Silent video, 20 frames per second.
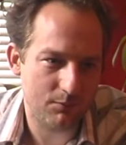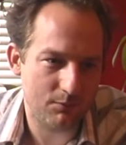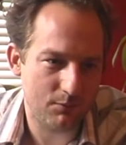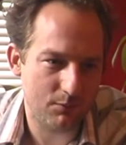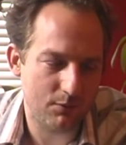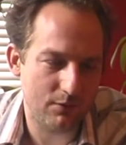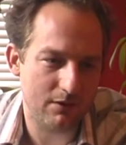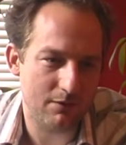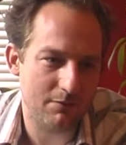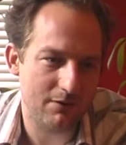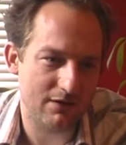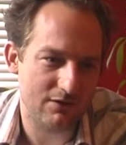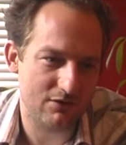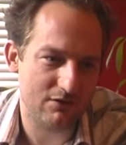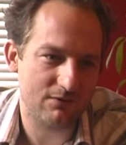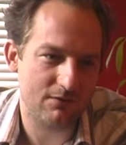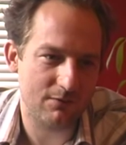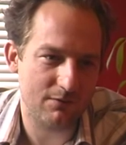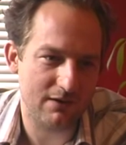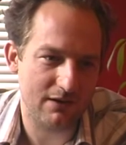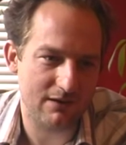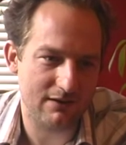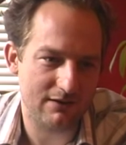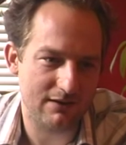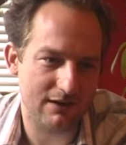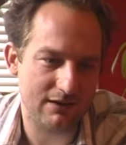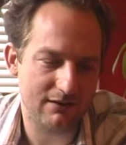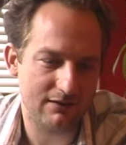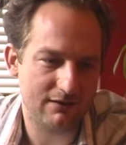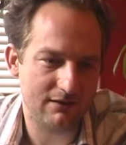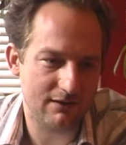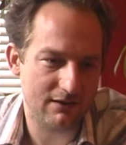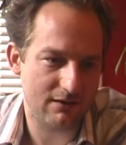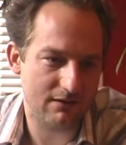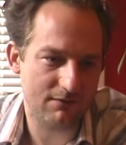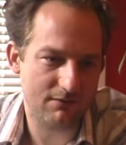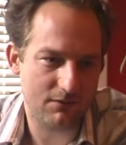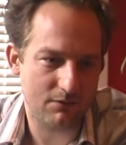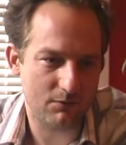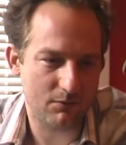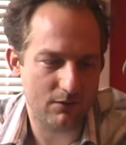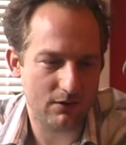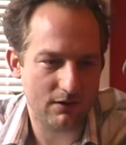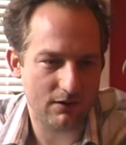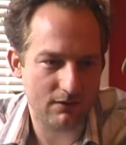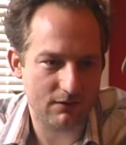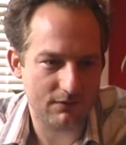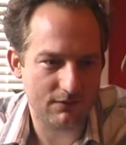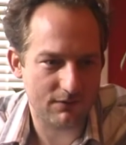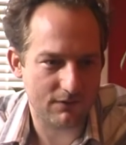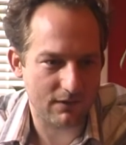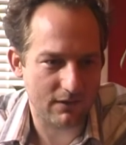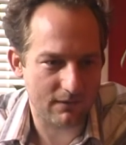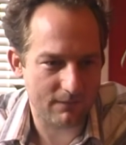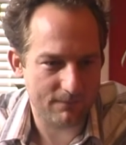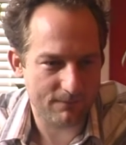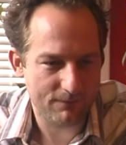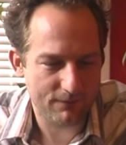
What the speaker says: pretty much from the intensity of the root of